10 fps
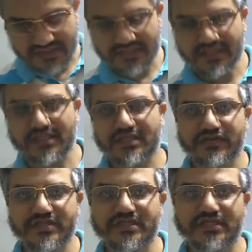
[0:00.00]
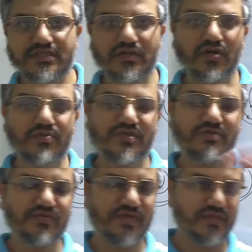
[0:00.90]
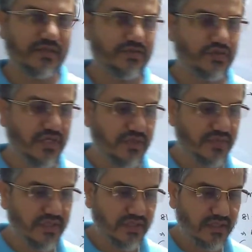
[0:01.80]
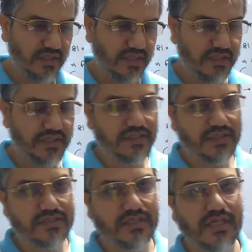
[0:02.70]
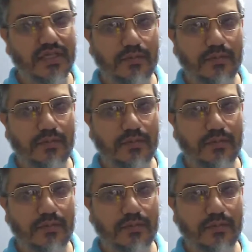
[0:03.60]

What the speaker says: energy continuously, the observed spectrum should have been continuous.